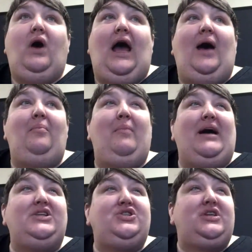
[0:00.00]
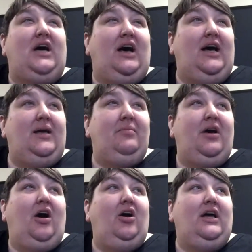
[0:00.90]
how much time
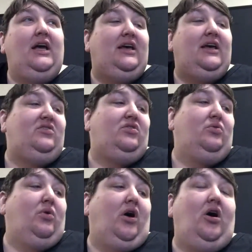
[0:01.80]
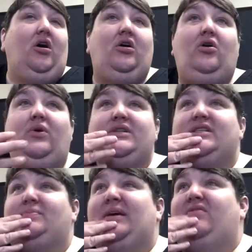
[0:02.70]
our kids who are going to
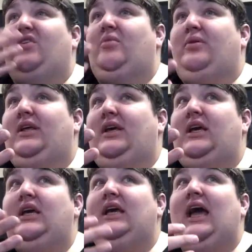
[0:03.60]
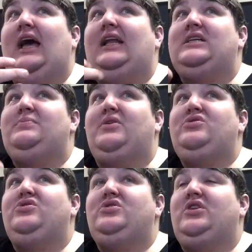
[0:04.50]
speak verbally get
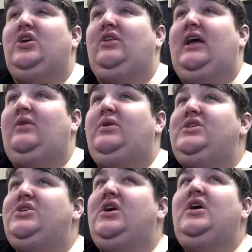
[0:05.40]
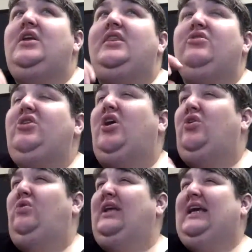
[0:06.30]
exposure to their language, they're not
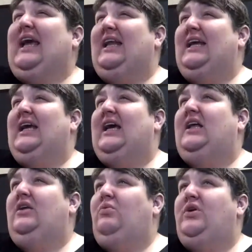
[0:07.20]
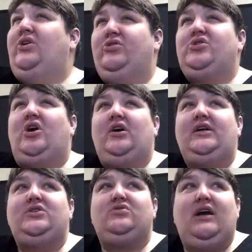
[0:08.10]
only getting it when you're talking
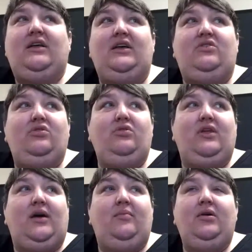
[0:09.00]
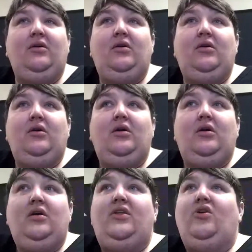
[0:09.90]
directly to them,
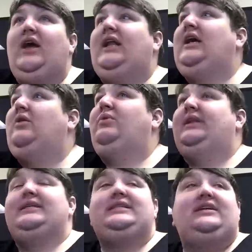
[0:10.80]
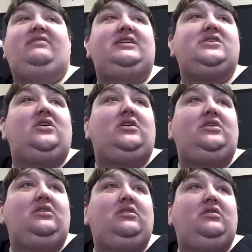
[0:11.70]
they're getting it when the TV's on,
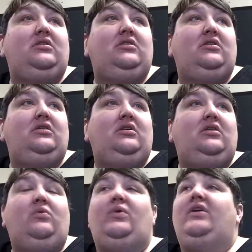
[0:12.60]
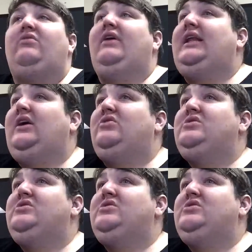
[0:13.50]
when the radio's